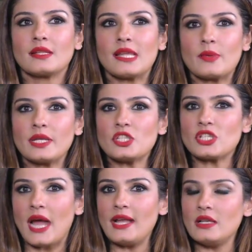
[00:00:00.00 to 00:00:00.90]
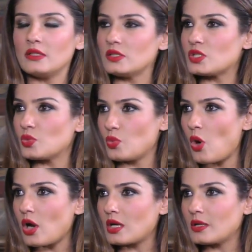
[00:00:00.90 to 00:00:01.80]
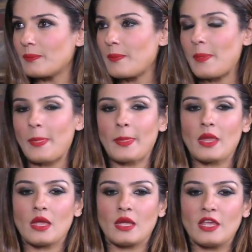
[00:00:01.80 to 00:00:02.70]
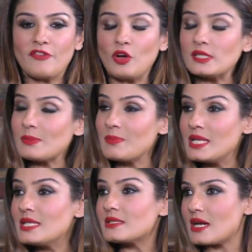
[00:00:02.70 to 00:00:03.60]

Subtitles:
that when a child learns to walk, he falls a million